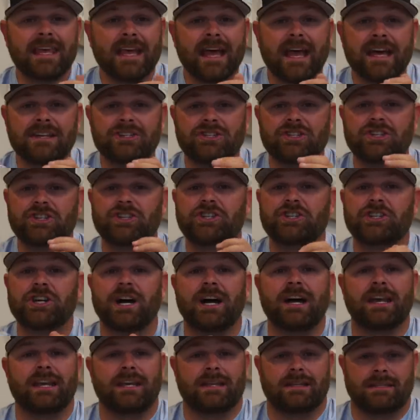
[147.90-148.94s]
catch
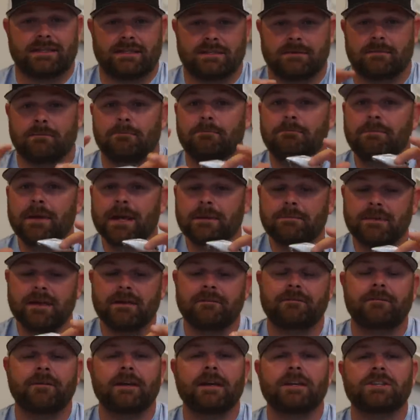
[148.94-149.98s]
giants, big,
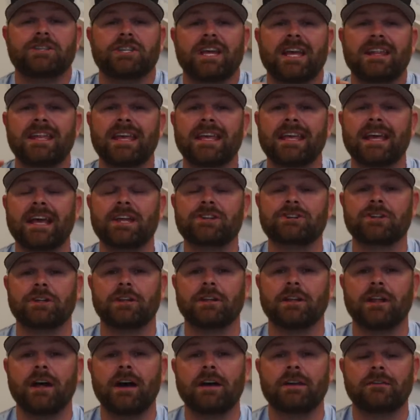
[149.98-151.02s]
big fish, and they catch a
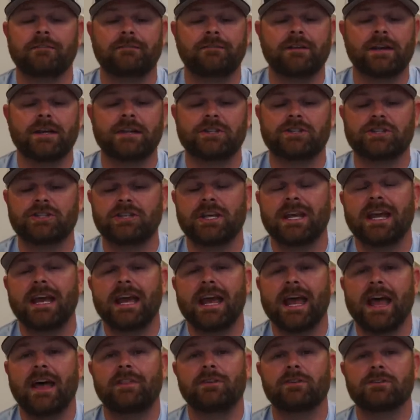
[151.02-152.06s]
lot of fish,
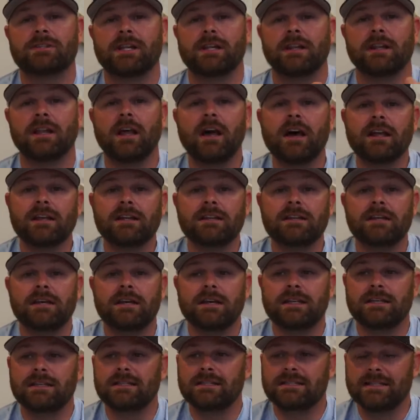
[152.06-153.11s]
and there's a lot of
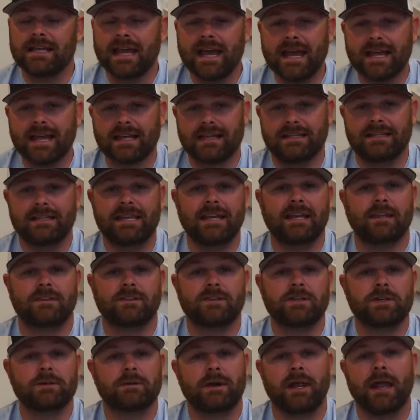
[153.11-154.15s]
technique
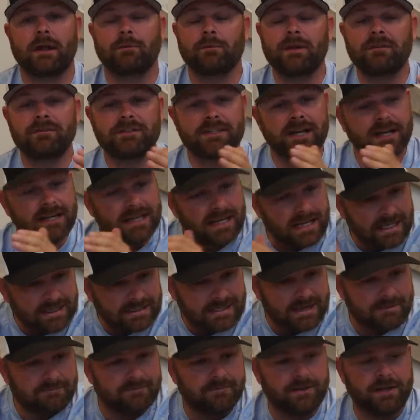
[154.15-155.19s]
to it. And we've done
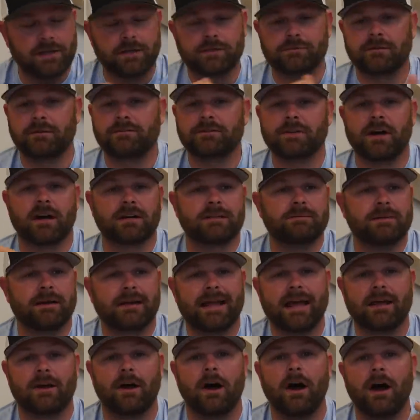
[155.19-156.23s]
in-depth videos. We've talked about
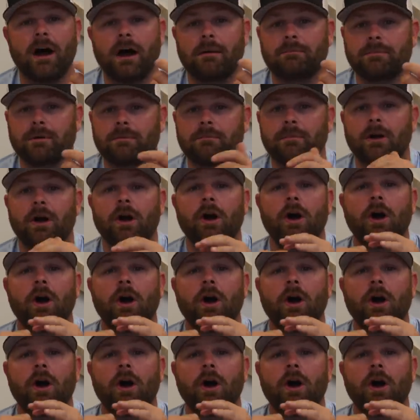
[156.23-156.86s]
how to hop them